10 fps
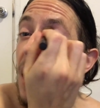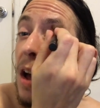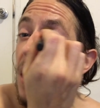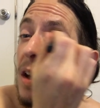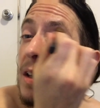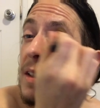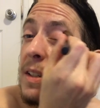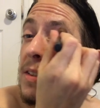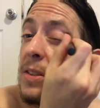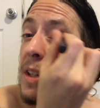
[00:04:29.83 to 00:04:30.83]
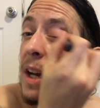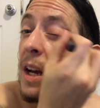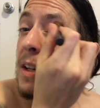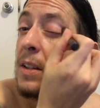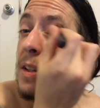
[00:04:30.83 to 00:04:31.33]
all into the
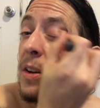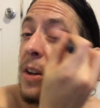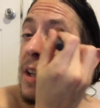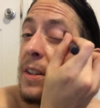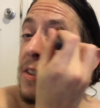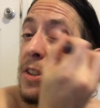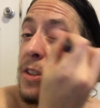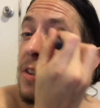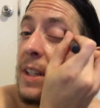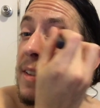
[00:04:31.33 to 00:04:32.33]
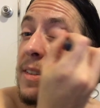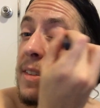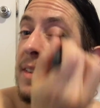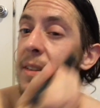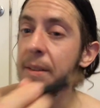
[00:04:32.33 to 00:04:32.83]

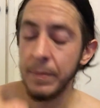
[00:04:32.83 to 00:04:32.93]
crease.